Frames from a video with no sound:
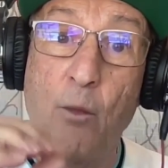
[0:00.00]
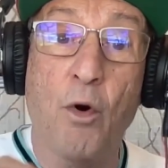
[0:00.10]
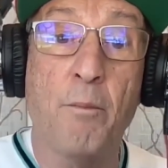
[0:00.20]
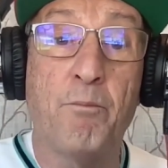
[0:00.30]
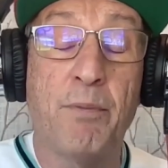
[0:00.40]

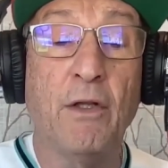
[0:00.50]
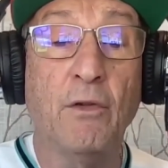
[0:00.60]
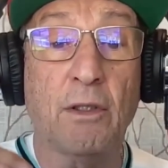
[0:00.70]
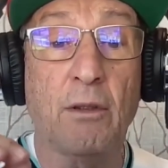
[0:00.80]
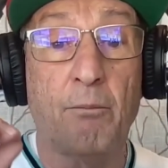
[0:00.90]
were
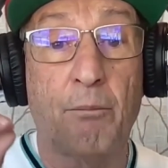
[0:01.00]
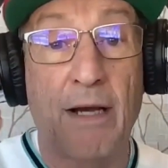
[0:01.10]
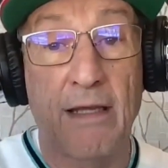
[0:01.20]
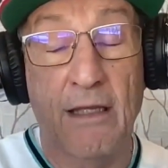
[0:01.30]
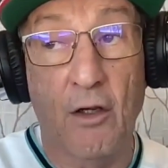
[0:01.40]
built
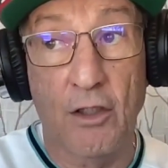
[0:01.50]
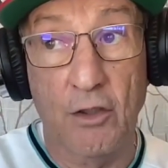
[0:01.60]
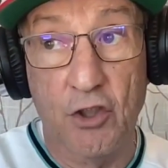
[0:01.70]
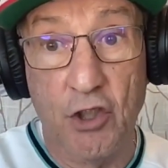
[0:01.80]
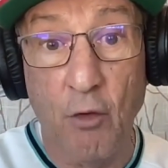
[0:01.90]
by the
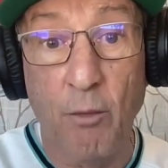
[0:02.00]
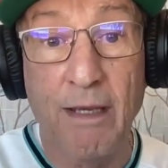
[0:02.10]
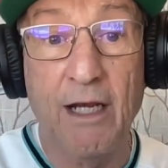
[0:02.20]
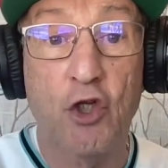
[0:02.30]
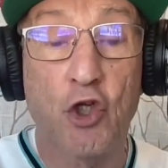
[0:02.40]
general
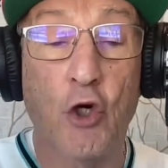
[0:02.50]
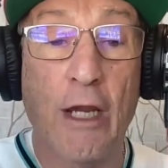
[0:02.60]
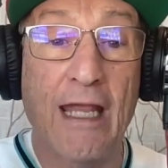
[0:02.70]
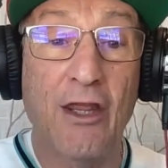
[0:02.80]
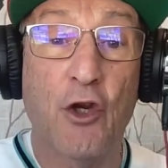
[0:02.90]

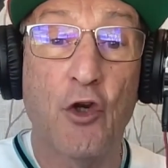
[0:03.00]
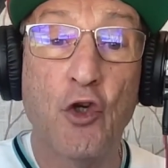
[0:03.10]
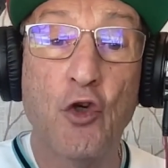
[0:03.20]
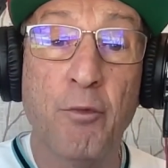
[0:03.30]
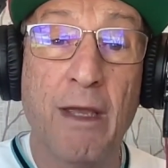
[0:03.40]
manager and their
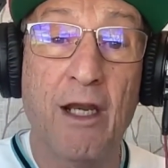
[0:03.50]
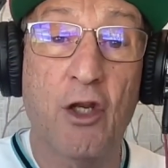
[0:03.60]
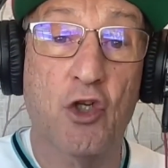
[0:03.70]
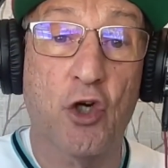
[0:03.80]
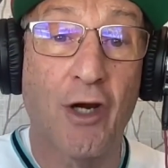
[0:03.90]
new
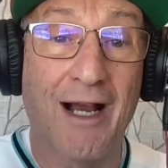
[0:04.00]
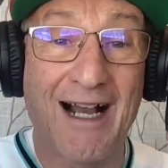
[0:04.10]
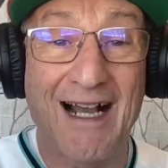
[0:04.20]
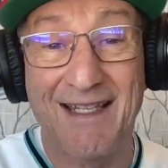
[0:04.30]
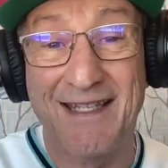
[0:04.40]
manager,
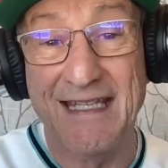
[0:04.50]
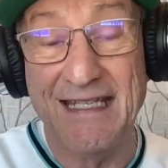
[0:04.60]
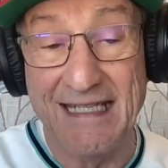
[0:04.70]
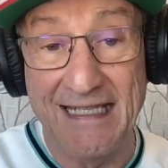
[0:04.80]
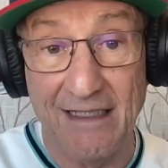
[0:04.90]

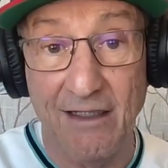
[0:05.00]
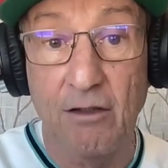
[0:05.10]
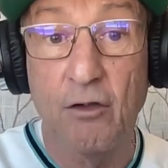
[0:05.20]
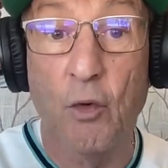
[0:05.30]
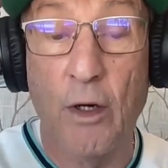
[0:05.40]
Ozzy
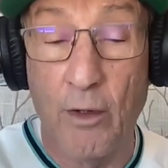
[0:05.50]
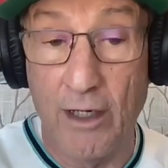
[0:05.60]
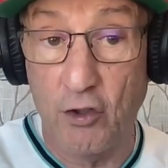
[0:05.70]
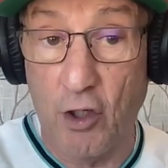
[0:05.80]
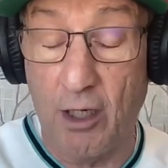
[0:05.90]
Guillen, who I
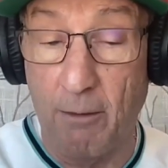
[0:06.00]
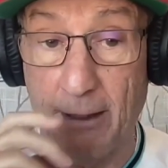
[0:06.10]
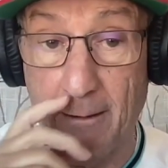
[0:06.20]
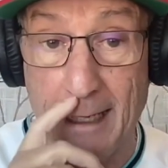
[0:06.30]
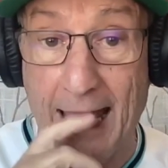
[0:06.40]
want to talk
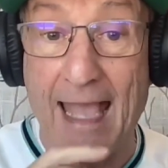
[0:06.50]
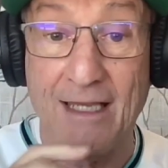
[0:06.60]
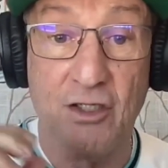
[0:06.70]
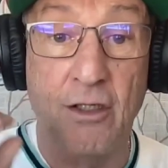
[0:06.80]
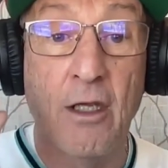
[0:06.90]
about
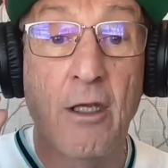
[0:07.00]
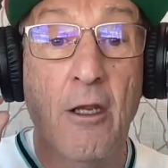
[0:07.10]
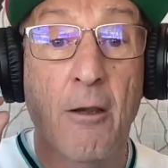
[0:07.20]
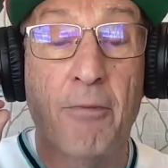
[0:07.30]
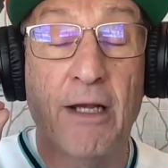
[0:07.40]
last.
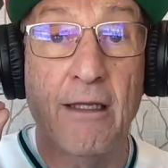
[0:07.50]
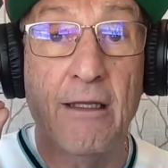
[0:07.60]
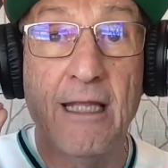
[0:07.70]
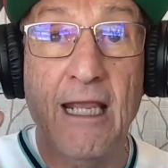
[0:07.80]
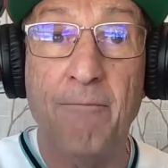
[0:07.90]
But
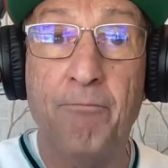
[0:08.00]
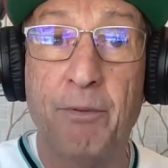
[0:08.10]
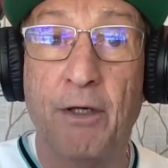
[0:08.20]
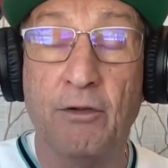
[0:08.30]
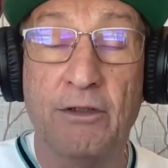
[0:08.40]
they
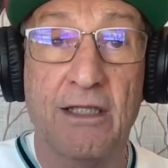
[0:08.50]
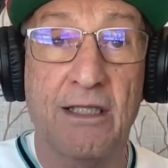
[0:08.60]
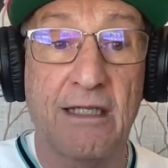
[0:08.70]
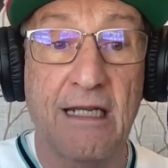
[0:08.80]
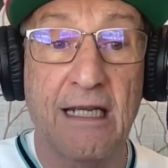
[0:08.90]
built
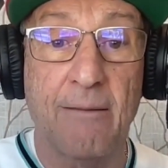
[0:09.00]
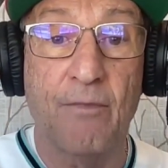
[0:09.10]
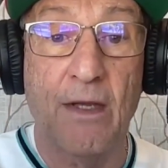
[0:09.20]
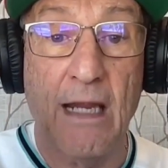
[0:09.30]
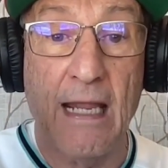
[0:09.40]
this
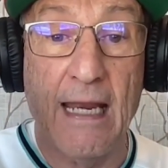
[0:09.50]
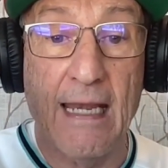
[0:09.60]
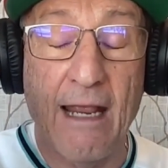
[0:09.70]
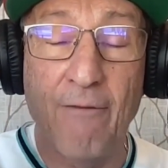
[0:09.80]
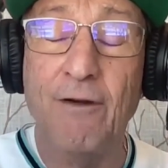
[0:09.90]
team,
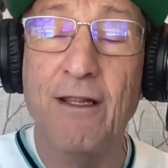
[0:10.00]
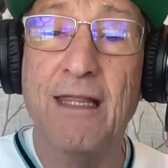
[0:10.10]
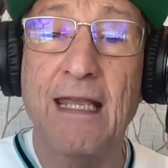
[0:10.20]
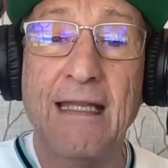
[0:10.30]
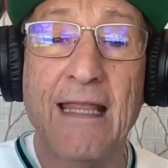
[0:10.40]
and
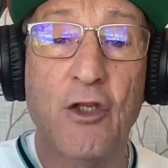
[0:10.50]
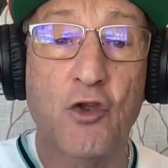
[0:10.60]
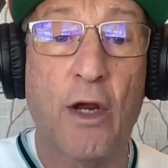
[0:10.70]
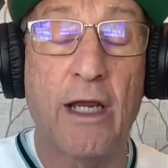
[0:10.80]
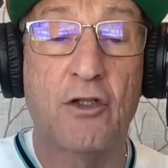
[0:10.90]
everything they
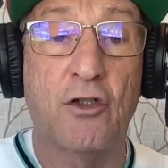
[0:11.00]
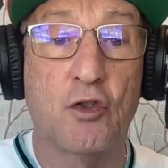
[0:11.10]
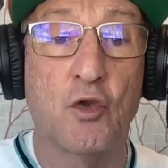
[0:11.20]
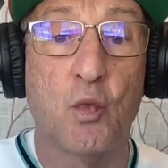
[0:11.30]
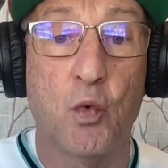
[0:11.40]
tried to
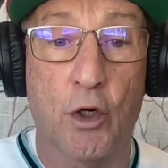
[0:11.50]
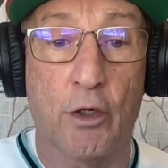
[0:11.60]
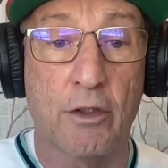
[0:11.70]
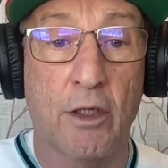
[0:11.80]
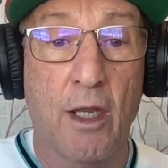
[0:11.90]
do
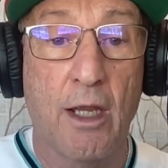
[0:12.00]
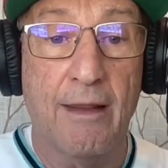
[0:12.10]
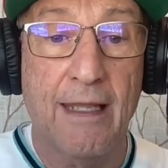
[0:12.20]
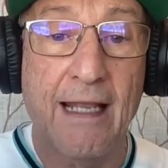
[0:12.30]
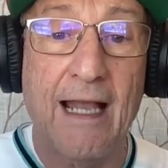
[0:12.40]
worked.
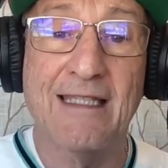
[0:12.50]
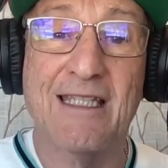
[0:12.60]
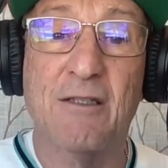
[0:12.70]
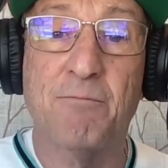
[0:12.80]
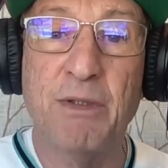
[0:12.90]
They got
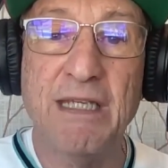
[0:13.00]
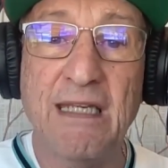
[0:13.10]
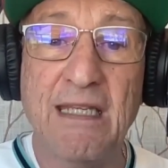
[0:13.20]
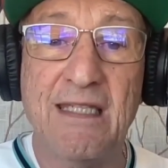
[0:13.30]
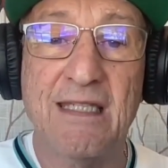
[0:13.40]

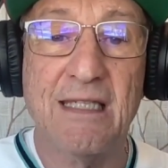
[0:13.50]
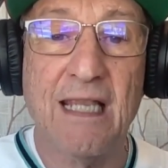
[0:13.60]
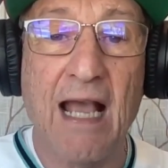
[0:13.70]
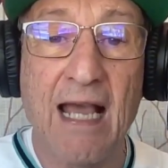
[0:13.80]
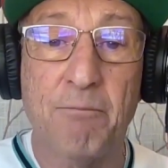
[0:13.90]
speedy
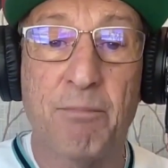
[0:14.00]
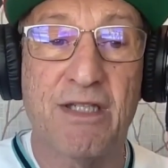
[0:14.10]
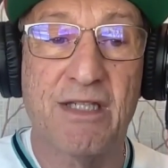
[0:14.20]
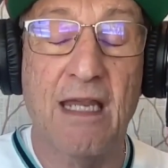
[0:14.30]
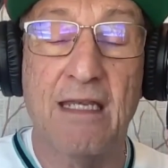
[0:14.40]
Scott
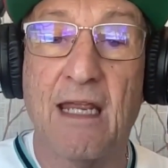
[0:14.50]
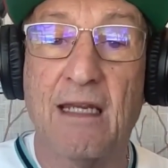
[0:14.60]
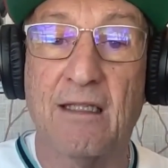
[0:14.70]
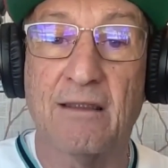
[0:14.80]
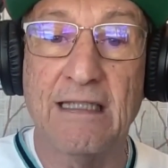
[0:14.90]

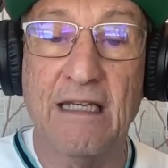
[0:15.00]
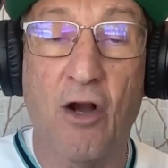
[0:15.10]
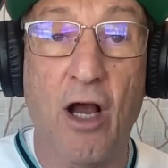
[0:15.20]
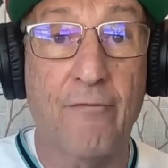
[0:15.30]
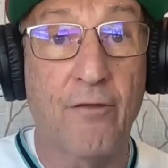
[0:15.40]
Podsednik to
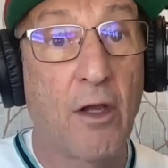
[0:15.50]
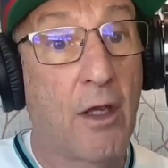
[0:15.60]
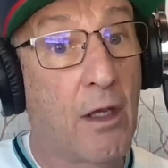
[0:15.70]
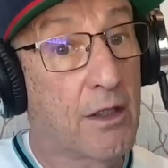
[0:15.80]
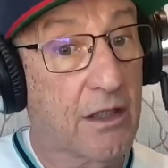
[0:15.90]
lead off.
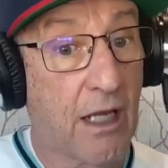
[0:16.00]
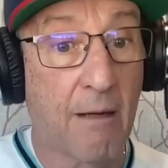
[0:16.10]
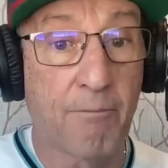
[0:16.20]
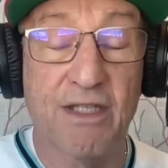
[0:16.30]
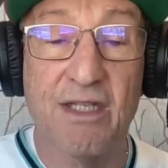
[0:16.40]

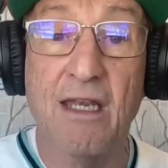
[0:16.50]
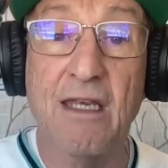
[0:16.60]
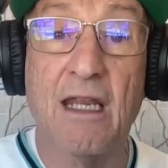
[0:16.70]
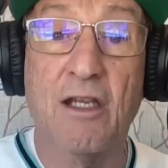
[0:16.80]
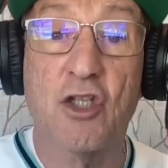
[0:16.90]
Scott
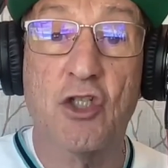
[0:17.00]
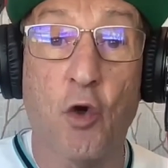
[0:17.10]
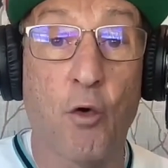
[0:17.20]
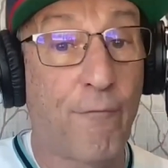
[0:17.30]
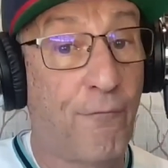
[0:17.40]
Podsednik
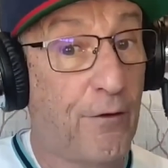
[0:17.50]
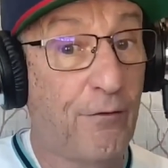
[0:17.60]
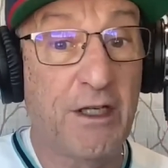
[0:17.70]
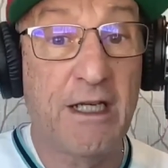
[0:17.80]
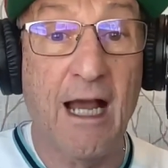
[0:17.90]
stole
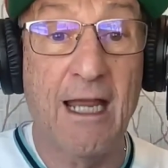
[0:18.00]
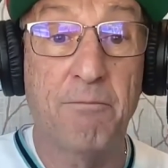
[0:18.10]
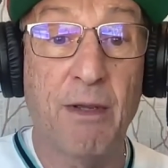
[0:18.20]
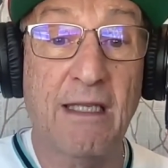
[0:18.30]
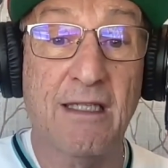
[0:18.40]

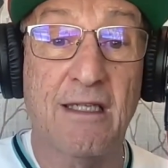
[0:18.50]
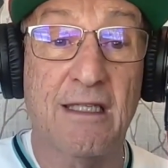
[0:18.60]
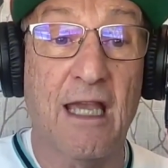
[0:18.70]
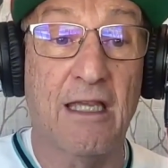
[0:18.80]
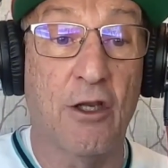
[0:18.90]
59
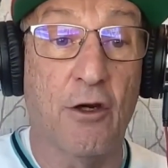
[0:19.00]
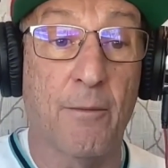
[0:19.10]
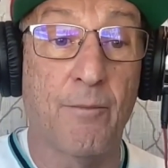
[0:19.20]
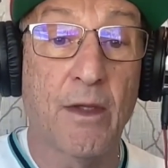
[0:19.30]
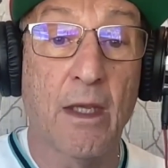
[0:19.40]
bases that
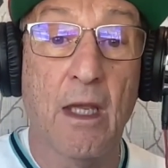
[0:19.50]
year.